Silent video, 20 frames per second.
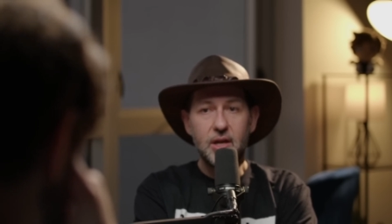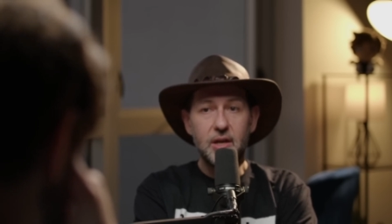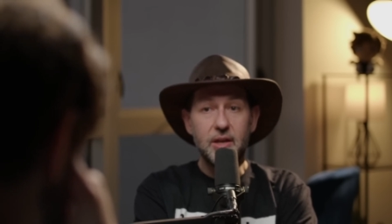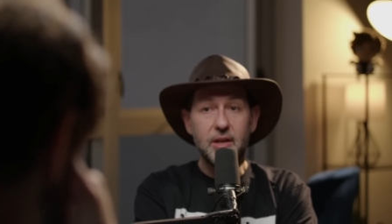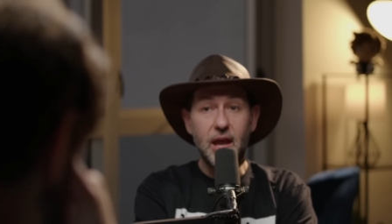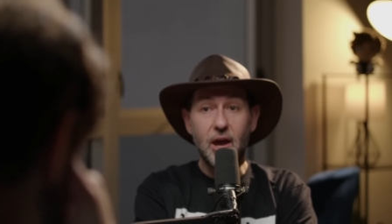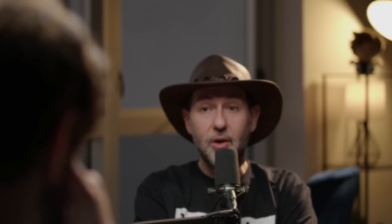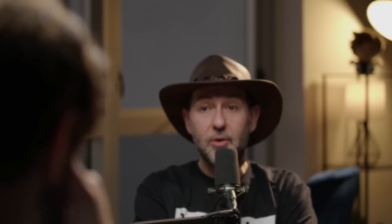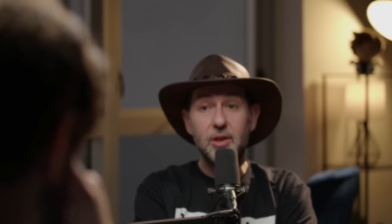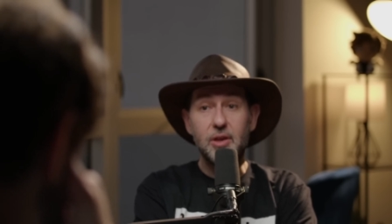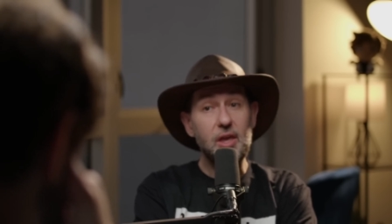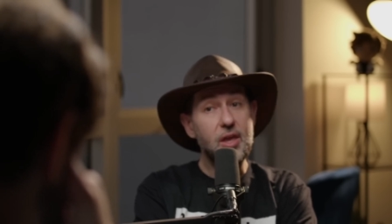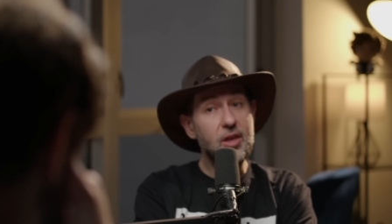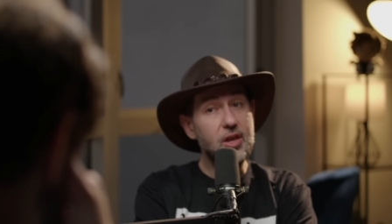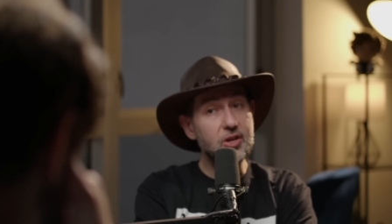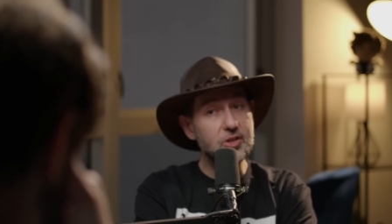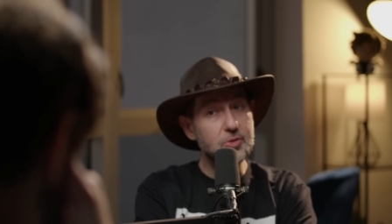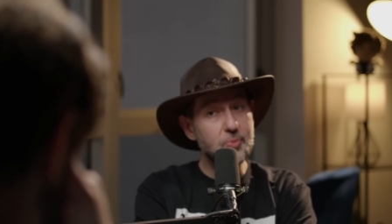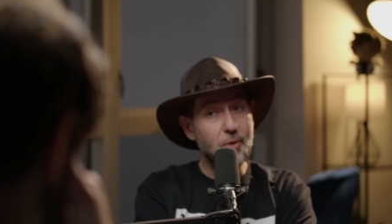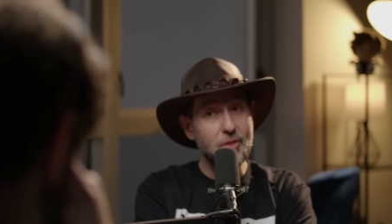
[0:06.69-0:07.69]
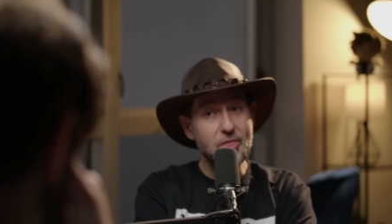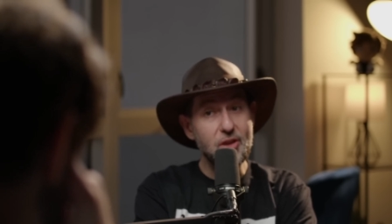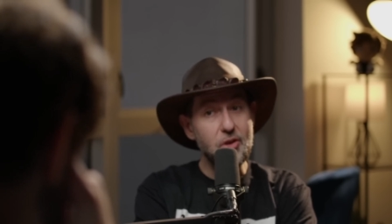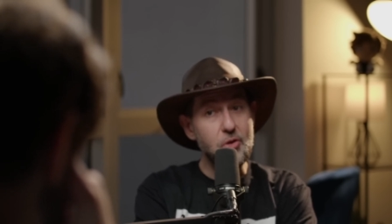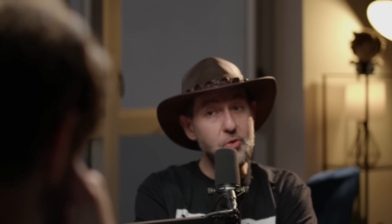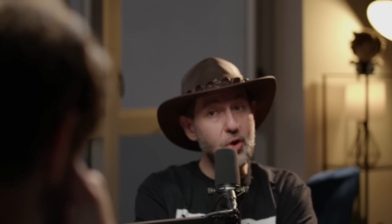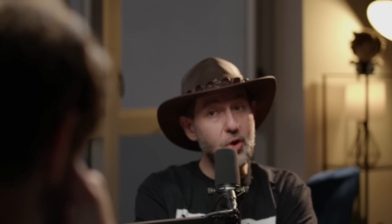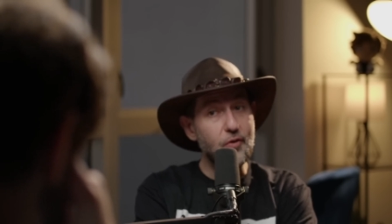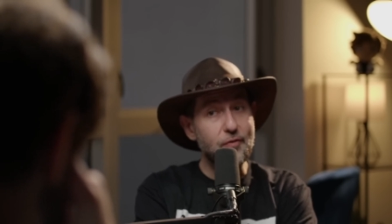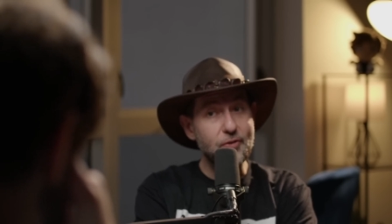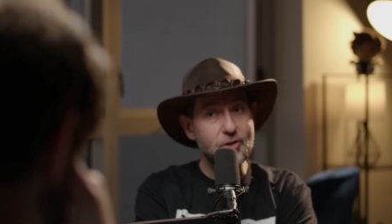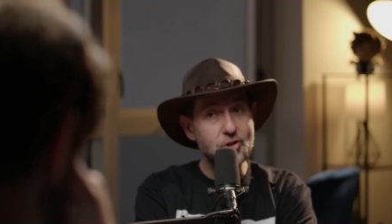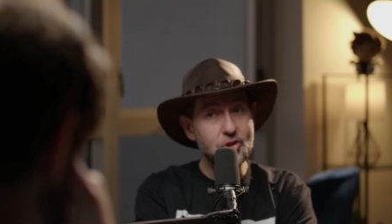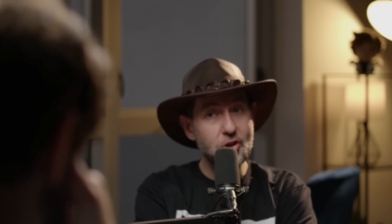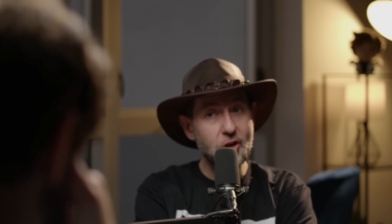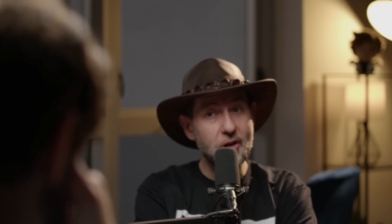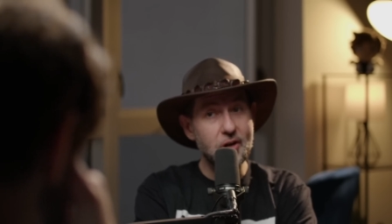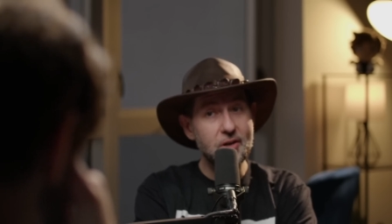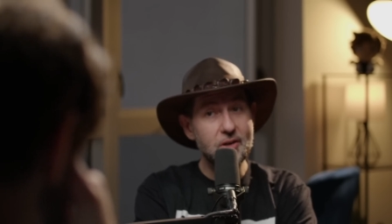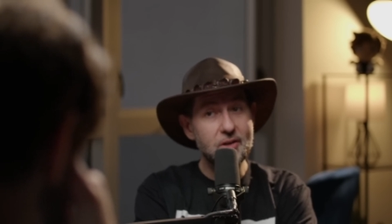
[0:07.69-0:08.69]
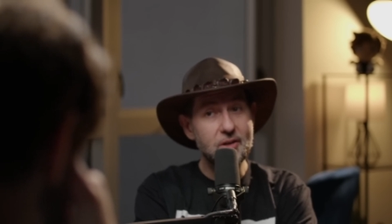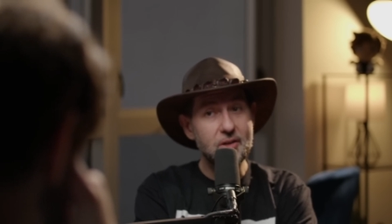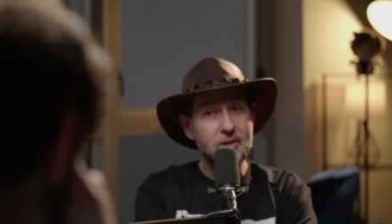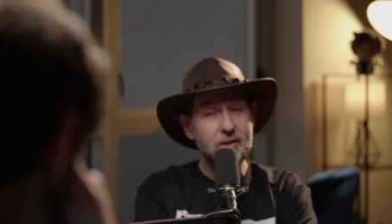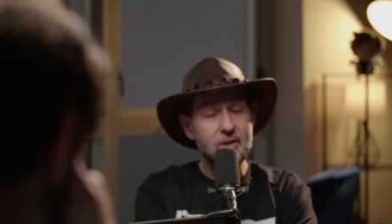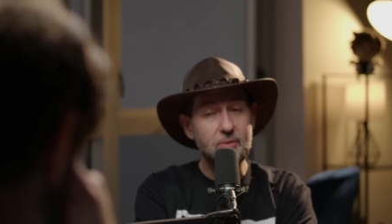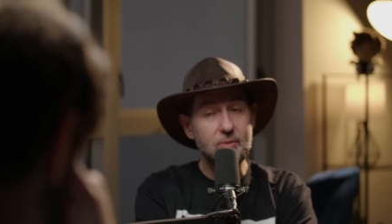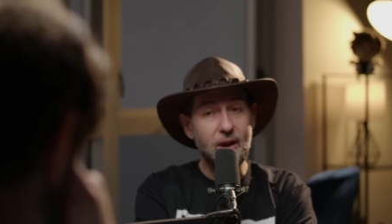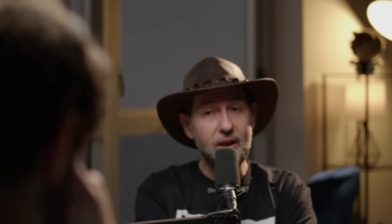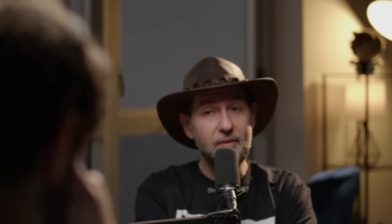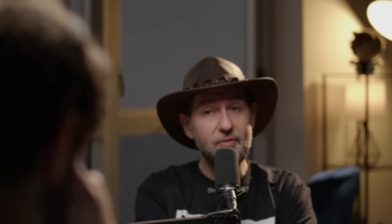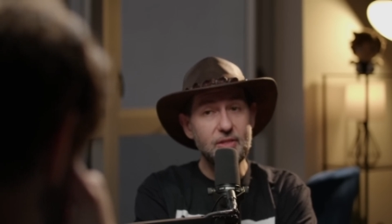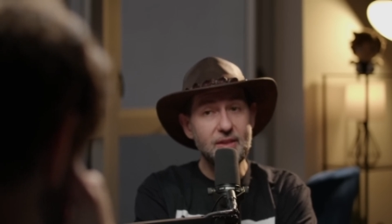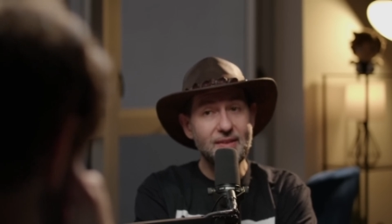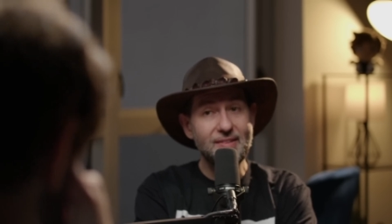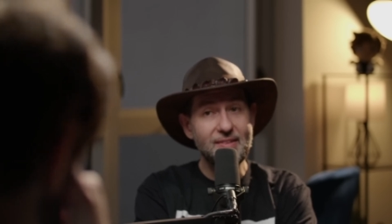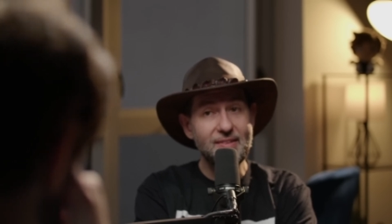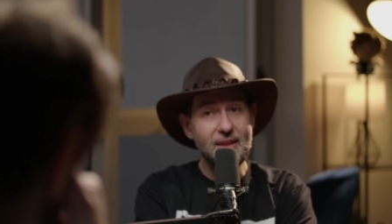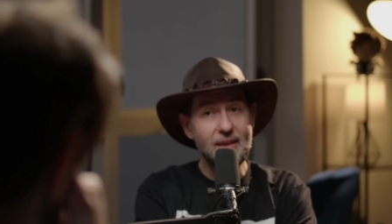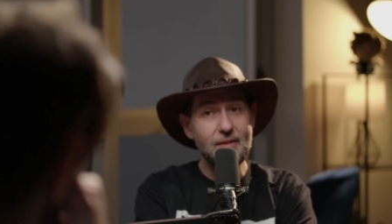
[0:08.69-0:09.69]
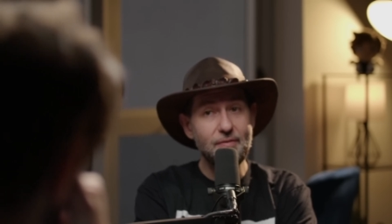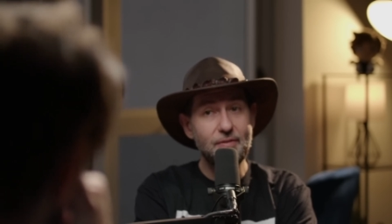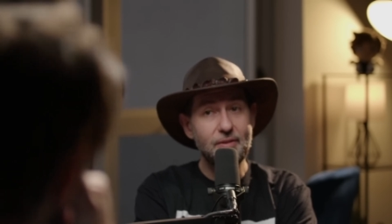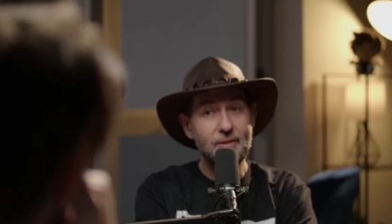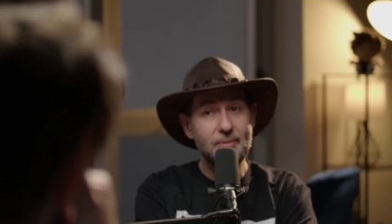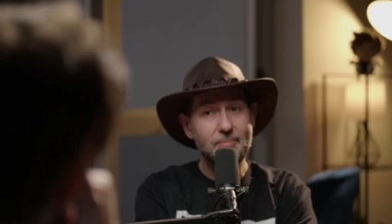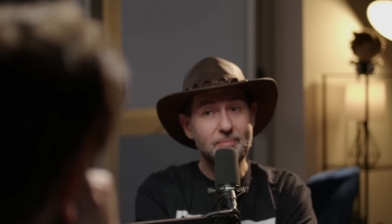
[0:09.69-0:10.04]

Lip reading: Now, here's one thing you know for sure. You ready for this, Steve?